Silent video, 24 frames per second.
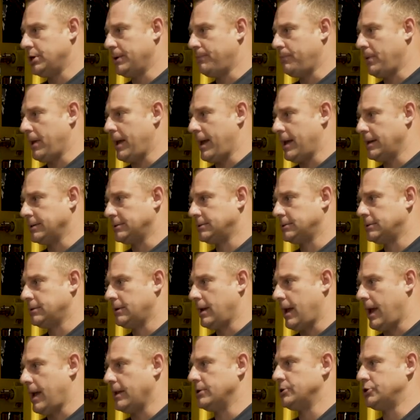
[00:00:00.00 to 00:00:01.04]
GPS
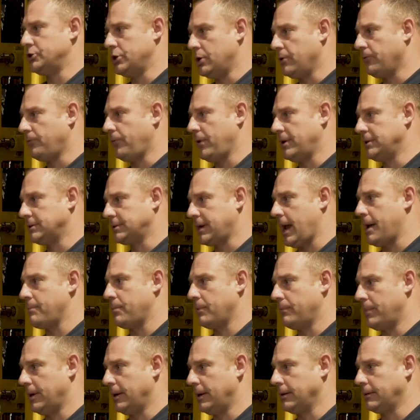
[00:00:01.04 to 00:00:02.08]
and geofence
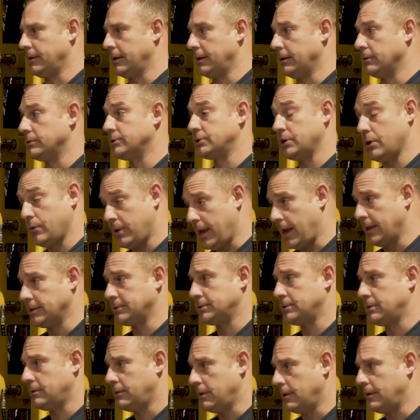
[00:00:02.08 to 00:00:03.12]
capability. So
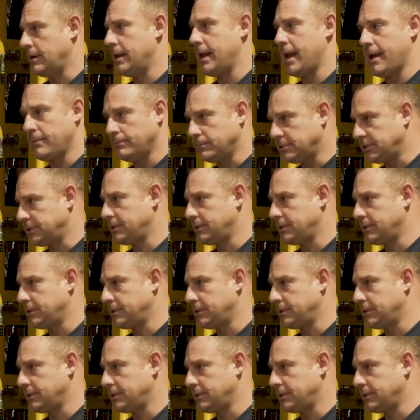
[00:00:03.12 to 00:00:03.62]
yes, the DM